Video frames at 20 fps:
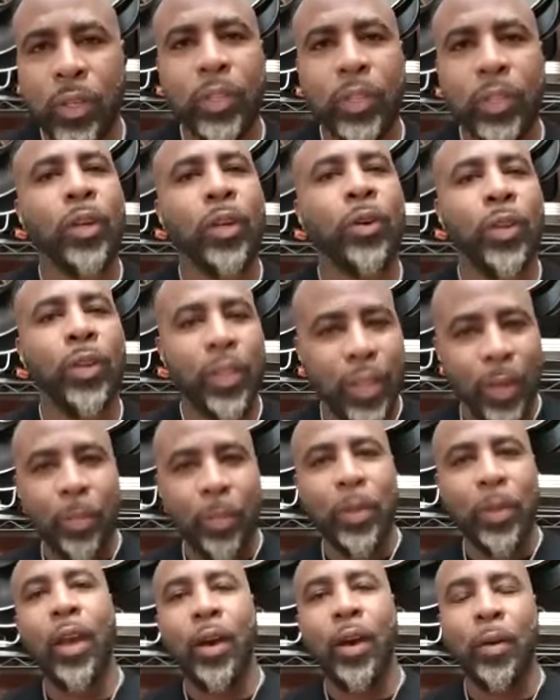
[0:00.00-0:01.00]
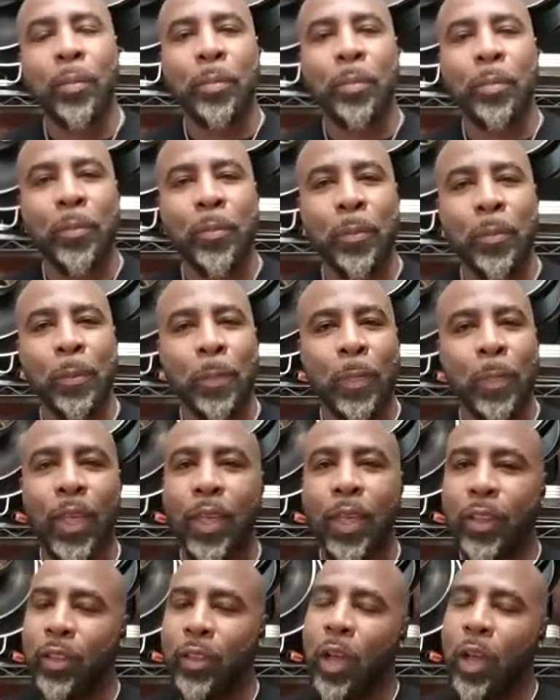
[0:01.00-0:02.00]
So he hit me up
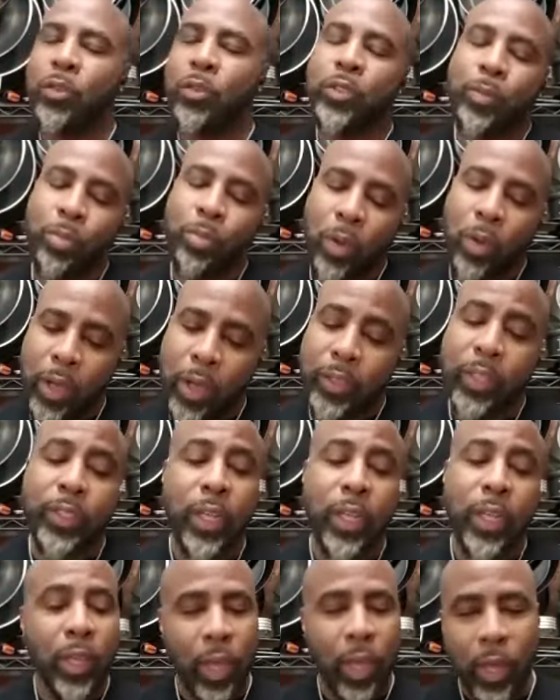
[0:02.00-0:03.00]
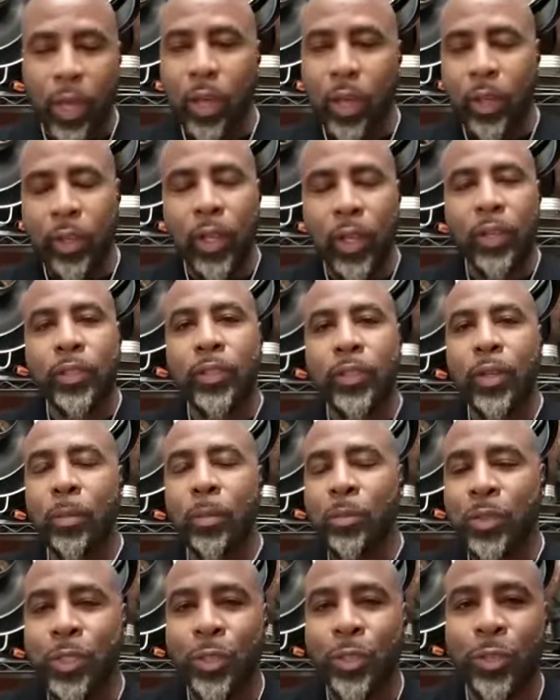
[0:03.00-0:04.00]
and I was surprised. I was like, yeah,
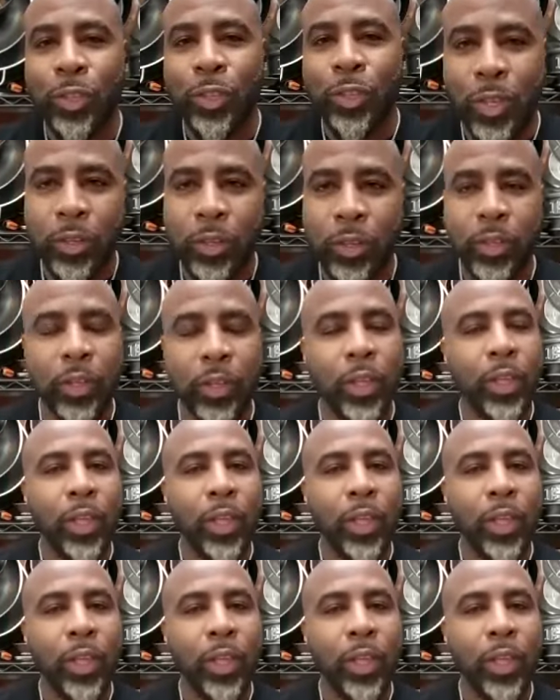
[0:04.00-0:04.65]
I'm still cooking.